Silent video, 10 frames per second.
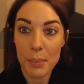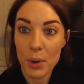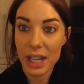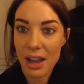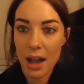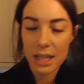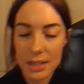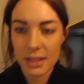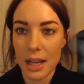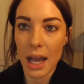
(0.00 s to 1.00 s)
Morning
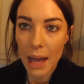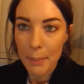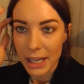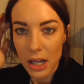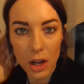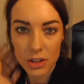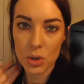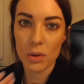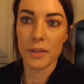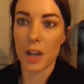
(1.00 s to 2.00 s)
guys, I can't
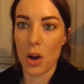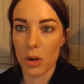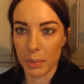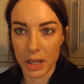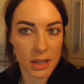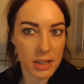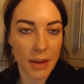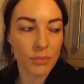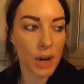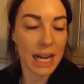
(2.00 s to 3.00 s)
talk for long because
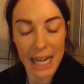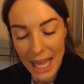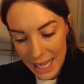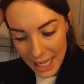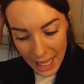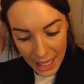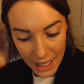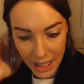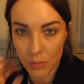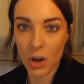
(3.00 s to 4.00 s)
I'm really late
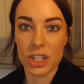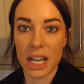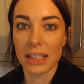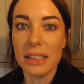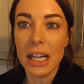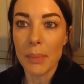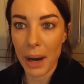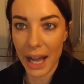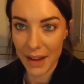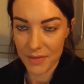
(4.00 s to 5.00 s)
and I'm rushing,
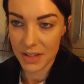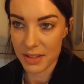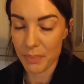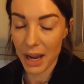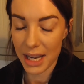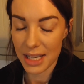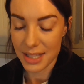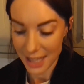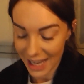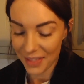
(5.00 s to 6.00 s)
but I have my
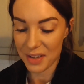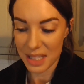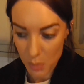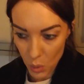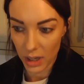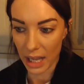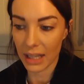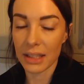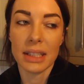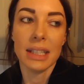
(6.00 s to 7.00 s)
scan this
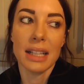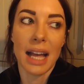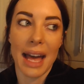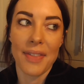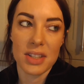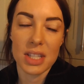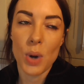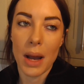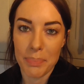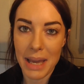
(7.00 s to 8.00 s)
morning and this is
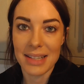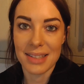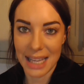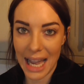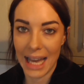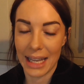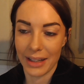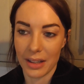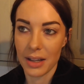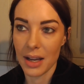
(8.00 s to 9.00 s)
quite a big
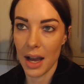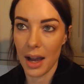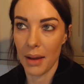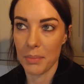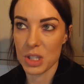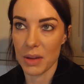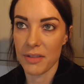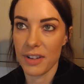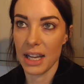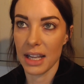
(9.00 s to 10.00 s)
scan, so I'm
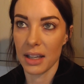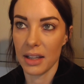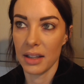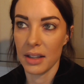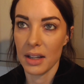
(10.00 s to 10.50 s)
feeling,